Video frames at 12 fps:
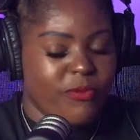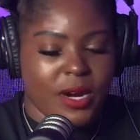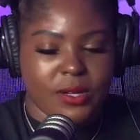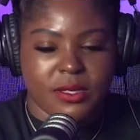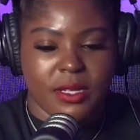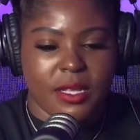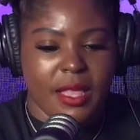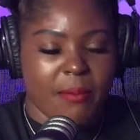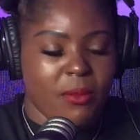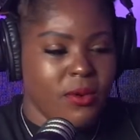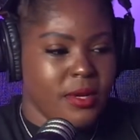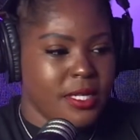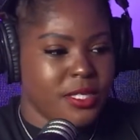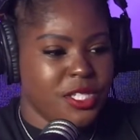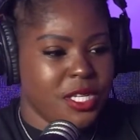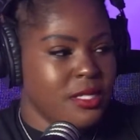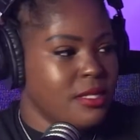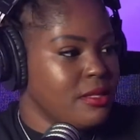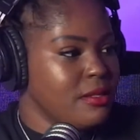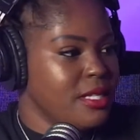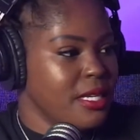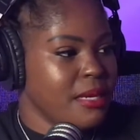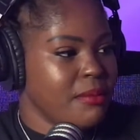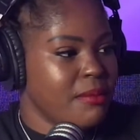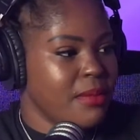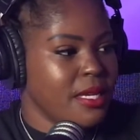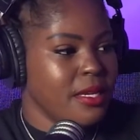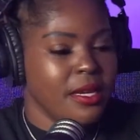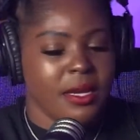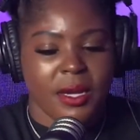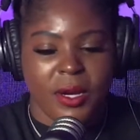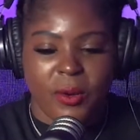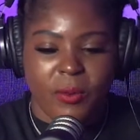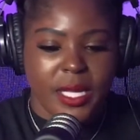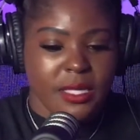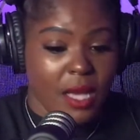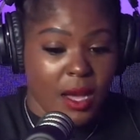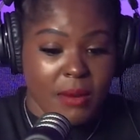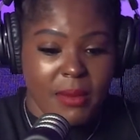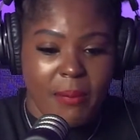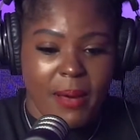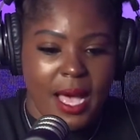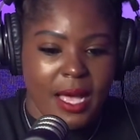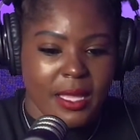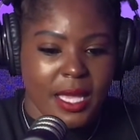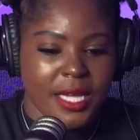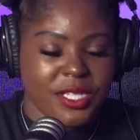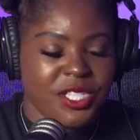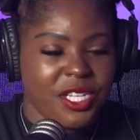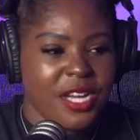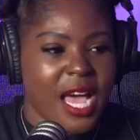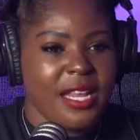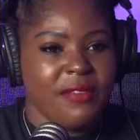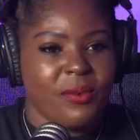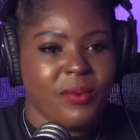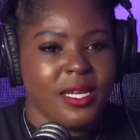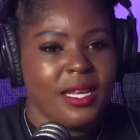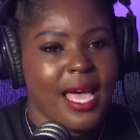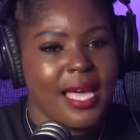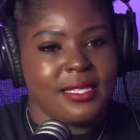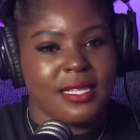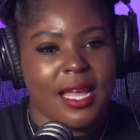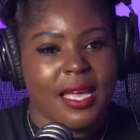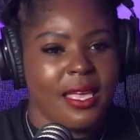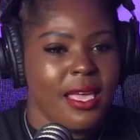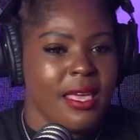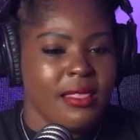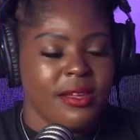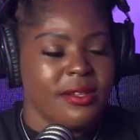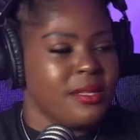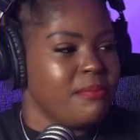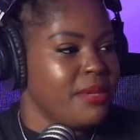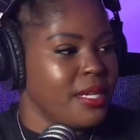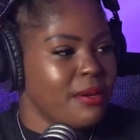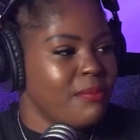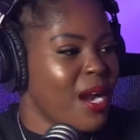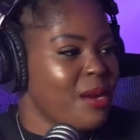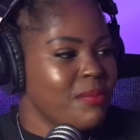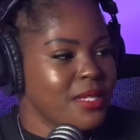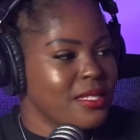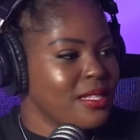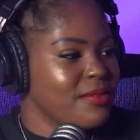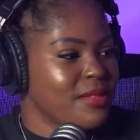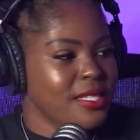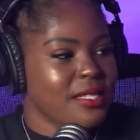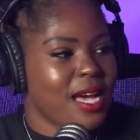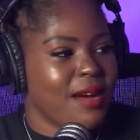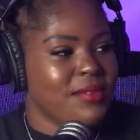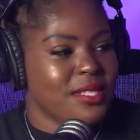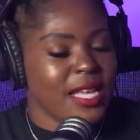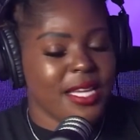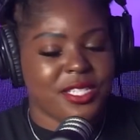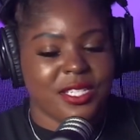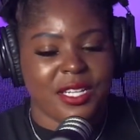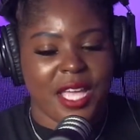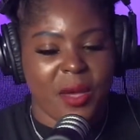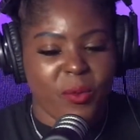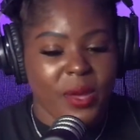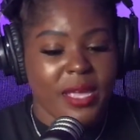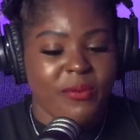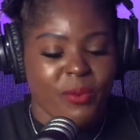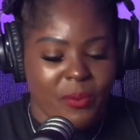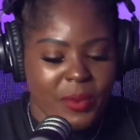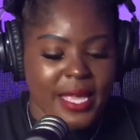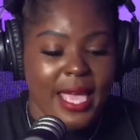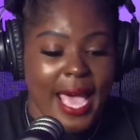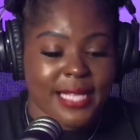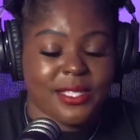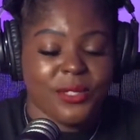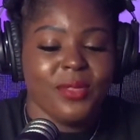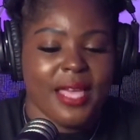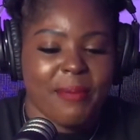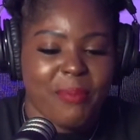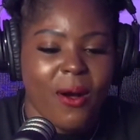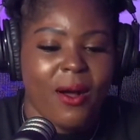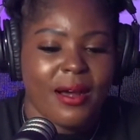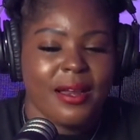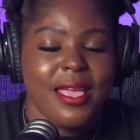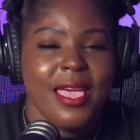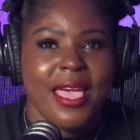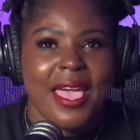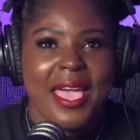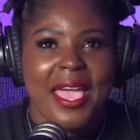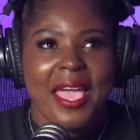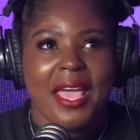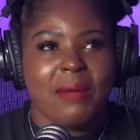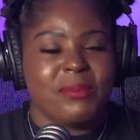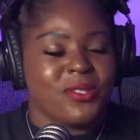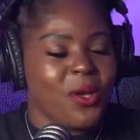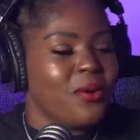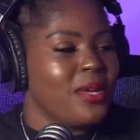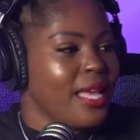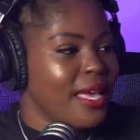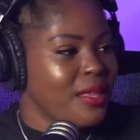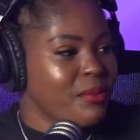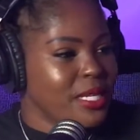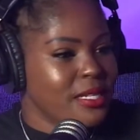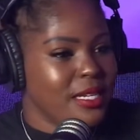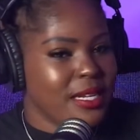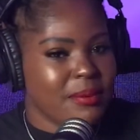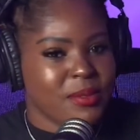First thing that morning, she's DMing me. We talking about podcast shit, not even realizing like there's a bigger purpose of this conversation. And we got to that part. And I'm so glad that we did.